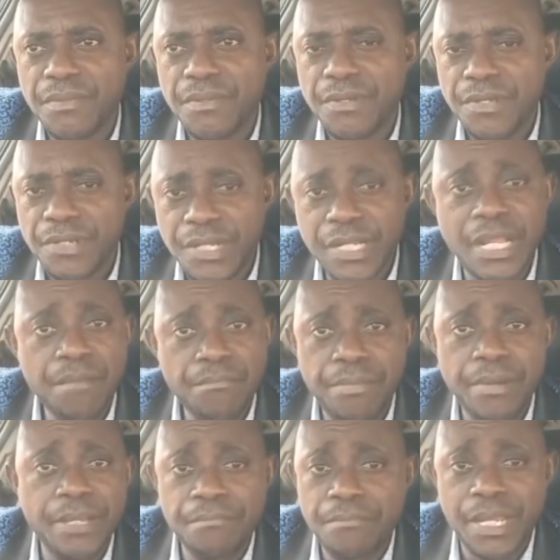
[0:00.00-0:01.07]
They can
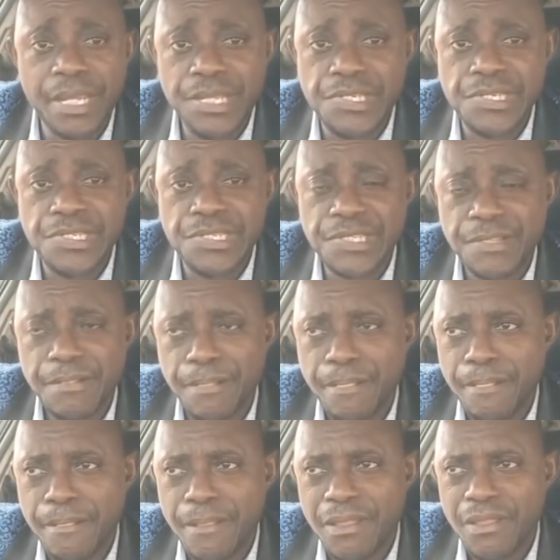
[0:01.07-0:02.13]
manage it.
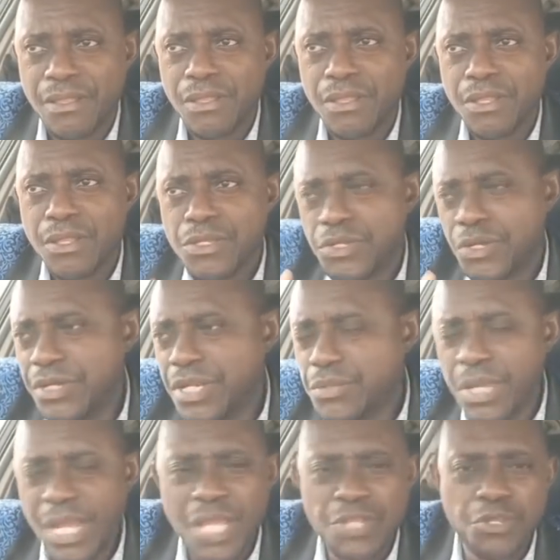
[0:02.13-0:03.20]
So this
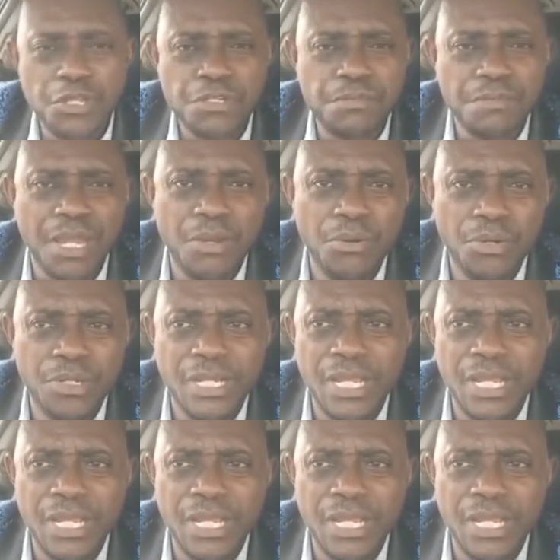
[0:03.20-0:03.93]
one is just my own